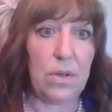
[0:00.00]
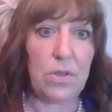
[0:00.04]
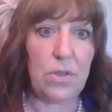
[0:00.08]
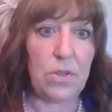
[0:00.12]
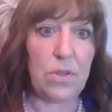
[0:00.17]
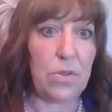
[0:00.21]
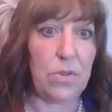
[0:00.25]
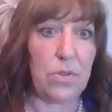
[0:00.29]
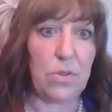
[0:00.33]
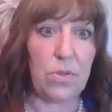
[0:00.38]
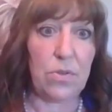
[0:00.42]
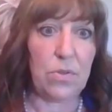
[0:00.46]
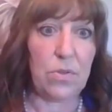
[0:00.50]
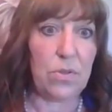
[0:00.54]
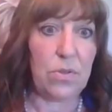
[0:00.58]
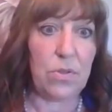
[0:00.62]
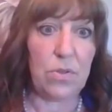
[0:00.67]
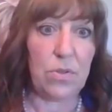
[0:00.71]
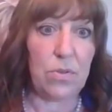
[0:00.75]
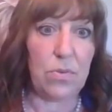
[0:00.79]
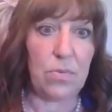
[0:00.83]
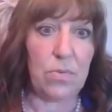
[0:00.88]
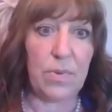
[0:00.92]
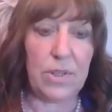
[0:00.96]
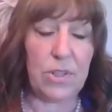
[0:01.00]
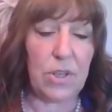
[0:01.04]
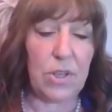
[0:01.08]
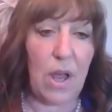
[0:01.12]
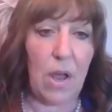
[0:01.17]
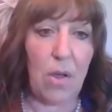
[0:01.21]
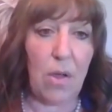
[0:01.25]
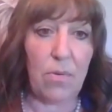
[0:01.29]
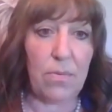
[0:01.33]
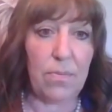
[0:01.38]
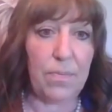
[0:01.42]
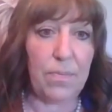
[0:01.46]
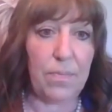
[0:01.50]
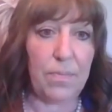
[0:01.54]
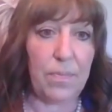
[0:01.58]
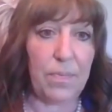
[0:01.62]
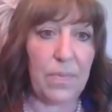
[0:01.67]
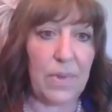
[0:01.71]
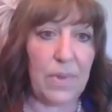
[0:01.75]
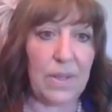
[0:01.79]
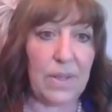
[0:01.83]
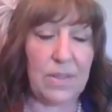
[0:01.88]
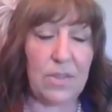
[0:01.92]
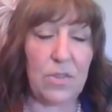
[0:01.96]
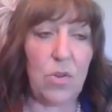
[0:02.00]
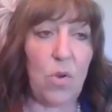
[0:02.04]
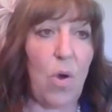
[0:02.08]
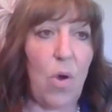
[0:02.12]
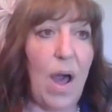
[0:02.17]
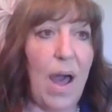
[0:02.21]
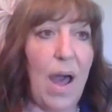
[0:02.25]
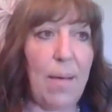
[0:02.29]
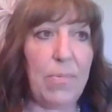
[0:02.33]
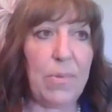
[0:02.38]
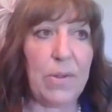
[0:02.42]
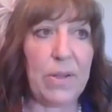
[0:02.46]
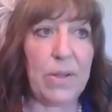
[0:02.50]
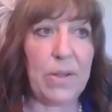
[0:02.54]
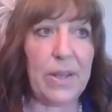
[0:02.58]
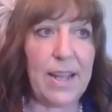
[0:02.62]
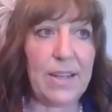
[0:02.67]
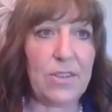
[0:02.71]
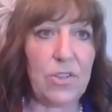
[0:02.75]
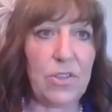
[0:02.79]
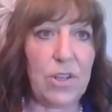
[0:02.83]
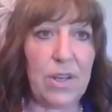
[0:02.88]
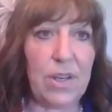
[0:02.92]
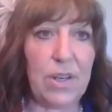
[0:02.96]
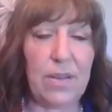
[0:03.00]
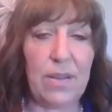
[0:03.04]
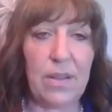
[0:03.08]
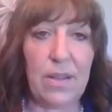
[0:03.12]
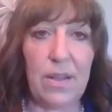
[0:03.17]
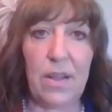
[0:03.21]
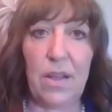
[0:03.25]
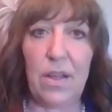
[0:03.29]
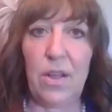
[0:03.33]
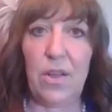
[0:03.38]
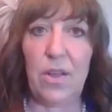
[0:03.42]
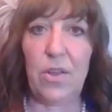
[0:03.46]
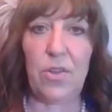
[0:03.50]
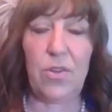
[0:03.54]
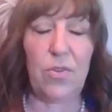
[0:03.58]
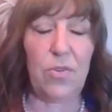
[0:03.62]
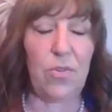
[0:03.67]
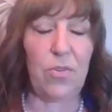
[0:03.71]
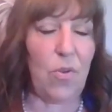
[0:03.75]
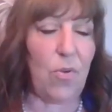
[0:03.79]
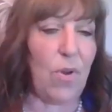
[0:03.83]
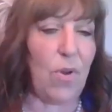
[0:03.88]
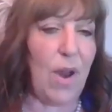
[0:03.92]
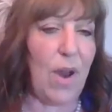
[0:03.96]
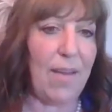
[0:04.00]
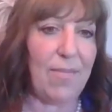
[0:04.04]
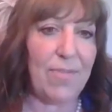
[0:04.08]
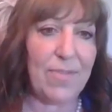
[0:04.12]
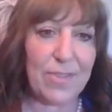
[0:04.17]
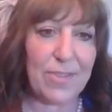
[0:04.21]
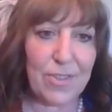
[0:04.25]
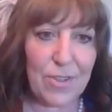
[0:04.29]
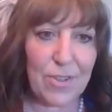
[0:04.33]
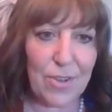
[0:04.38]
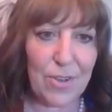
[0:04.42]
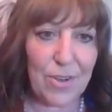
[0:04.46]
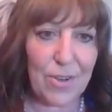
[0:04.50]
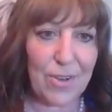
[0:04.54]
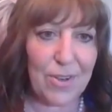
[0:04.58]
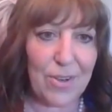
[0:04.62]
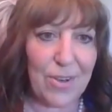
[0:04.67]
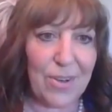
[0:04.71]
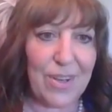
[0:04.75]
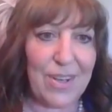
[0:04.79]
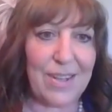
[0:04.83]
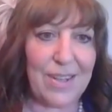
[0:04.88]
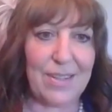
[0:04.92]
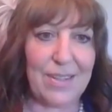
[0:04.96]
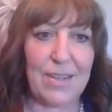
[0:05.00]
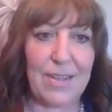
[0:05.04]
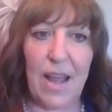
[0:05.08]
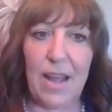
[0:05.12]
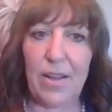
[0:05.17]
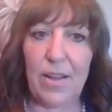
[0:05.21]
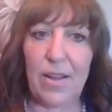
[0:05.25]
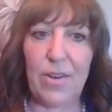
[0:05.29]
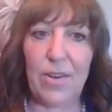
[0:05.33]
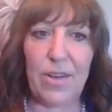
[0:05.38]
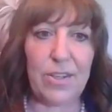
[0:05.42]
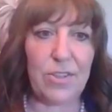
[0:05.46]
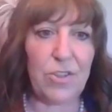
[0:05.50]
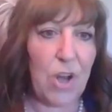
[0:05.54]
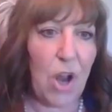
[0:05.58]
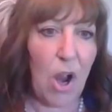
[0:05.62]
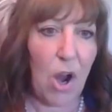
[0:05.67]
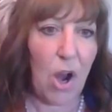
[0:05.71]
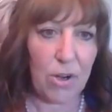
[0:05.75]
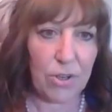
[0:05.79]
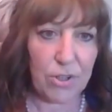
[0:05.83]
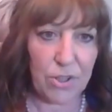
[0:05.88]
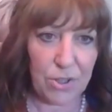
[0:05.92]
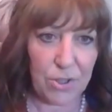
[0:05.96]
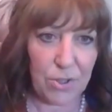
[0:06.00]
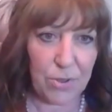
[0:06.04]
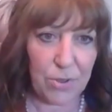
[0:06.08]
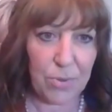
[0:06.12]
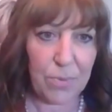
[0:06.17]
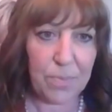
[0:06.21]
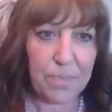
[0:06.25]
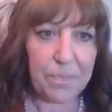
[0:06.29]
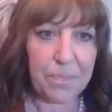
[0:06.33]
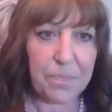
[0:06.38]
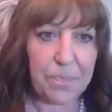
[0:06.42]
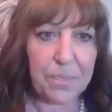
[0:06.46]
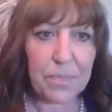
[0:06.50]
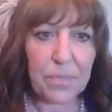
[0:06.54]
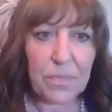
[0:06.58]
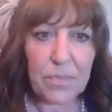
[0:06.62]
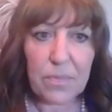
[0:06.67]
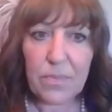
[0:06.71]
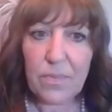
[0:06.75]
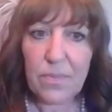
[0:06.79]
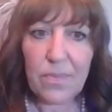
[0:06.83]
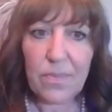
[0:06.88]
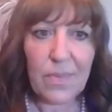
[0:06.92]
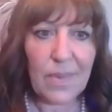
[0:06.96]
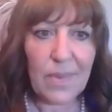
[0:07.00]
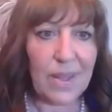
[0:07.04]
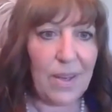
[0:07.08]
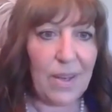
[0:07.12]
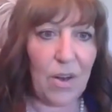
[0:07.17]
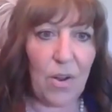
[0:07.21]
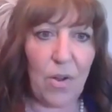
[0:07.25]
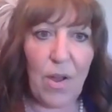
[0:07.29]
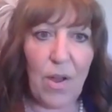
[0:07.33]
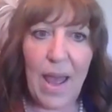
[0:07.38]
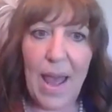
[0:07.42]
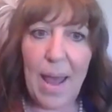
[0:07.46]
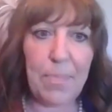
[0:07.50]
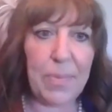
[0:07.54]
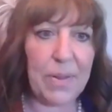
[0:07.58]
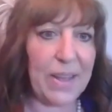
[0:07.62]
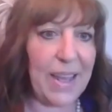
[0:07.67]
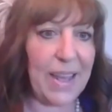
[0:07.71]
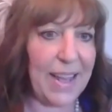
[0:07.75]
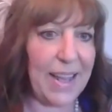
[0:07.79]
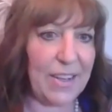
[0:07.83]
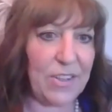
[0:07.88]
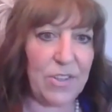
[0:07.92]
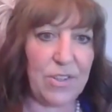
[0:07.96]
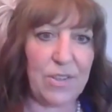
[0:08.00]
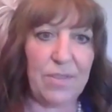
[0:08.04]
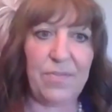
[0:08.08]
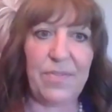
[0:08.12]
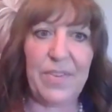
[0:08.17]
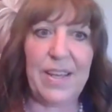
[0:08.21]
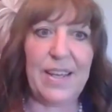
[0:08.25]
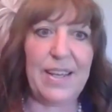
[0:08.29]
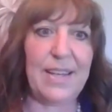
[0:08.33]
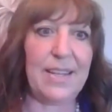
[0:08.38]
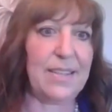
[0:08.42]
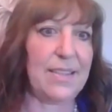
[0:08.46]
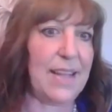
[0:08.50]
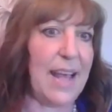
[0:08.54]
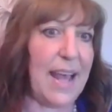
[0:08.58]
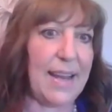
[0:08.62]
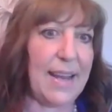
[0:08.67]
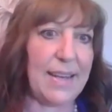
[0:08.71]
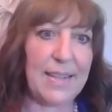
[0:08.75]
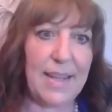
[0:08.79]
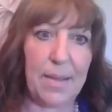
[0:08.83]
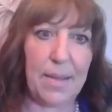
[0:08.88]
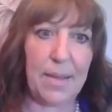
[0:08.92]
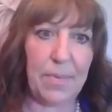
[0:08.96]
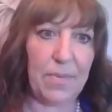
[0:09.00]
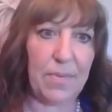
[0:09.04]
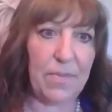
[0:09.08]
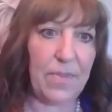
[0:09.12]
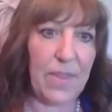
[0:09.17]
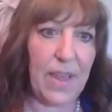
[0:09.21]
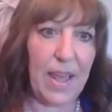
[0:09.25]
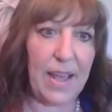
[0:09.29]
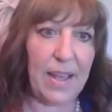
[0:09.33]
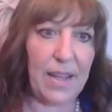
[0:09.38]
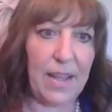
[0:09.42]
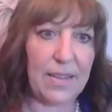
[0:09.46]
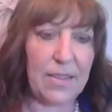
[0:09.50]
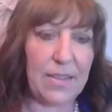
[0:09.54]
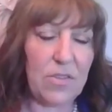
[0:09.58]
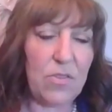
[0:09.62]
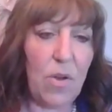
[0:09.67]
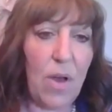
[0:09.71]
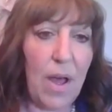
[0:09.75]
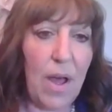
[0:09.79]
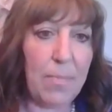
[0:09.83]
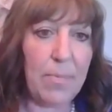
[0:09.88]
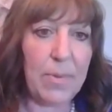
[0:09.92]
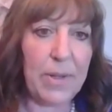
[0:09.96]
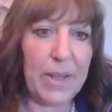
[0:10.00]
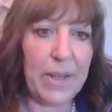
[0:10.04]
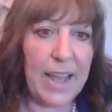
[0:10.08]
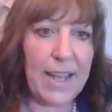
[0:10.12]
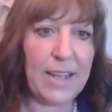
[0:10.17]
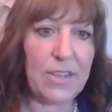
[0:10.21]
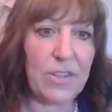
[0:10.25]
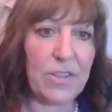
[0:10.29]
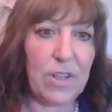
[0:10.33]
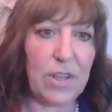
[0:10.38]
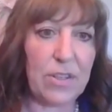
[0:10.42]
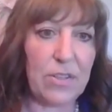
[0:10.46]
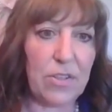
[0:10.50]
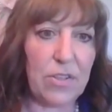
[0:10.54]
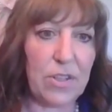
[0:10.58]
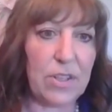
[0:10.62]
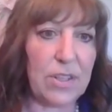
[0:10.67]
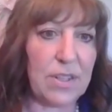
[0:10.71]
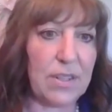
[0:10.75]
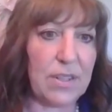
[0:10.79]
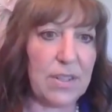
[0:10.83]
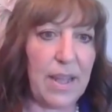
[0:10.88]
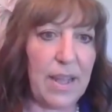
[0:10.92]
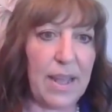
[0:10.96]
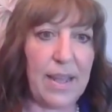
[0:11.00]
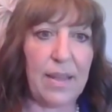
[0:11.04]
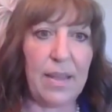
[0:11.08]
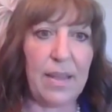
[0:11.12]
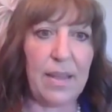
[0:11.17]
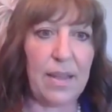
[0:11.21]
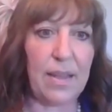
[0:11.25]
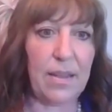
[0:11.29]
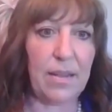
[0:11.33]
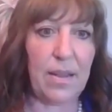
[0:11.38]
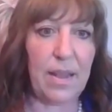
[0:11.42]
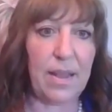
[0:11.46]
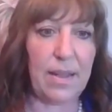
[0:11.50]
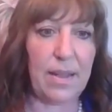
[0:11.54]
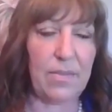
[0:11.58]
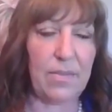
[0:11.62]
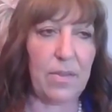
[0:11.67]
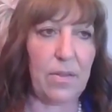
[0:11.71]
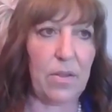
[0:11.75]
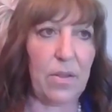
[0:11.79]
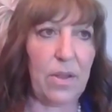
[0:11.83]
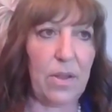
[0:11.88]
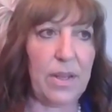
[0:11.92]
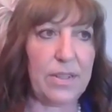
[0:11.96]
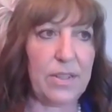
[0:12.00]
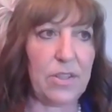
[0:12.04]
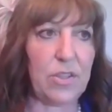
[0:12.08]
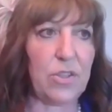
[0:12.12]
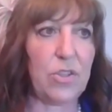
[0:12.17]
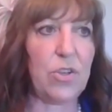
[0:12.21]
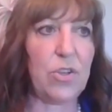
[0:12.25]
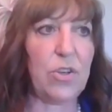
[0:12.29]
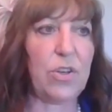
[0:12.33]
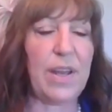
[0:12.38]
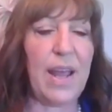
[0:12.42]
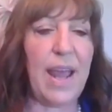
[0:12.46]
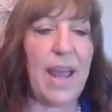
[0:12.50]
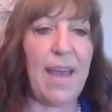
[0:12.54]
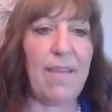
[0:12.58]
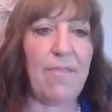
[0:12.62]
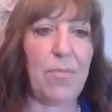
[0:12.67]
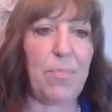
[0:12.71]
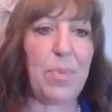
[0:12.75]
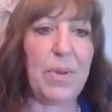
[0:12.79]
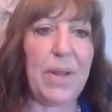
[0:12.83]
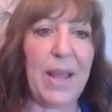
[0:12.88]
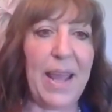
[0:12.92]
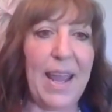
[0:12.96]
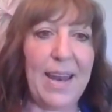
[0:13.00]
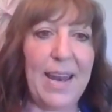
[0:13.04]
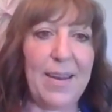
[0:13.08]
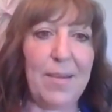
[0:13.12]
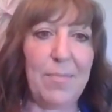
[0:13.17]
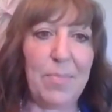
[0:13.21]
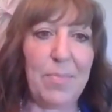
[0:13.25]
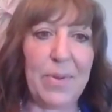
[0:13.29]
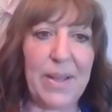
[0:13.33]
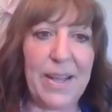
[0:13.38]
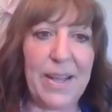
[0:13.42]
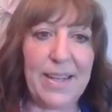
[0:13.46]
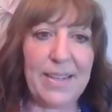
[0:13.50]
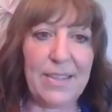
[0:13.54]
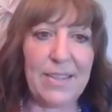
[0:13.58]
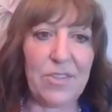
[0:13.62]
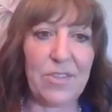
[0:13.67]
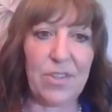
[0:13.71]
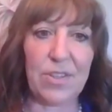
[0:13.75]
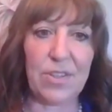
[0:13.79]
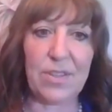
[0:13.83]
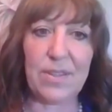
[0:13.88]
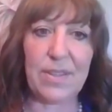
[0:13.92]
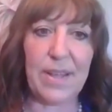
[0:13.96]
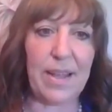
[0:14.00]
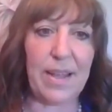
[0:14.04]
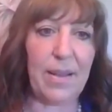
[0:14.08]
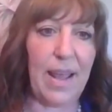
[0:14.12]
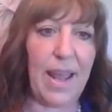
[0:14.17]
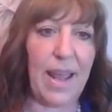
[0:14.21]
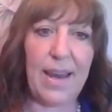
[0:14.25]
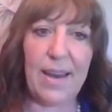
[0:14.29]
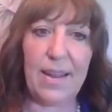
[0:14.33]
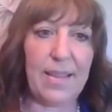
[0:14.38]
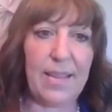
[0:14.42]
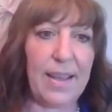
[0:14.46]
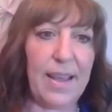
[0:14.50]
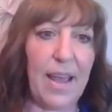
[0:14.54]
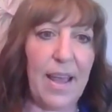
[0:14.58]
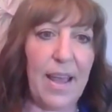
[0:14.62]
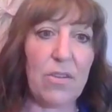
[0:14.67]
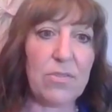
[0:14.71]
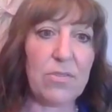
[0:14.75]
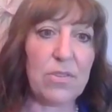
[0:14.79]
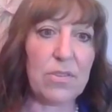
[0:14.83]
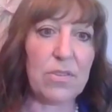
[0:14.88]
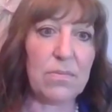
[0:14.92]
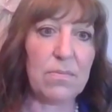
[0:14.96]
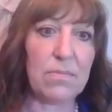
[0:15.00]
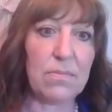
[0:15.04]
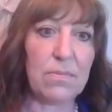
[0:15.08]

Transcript: to reach out. It's no obligation. Your loan officer is not going to charge you, application fees, that type of thing. It's no obligation. Just like it's good to have a plan in place, just like anything else.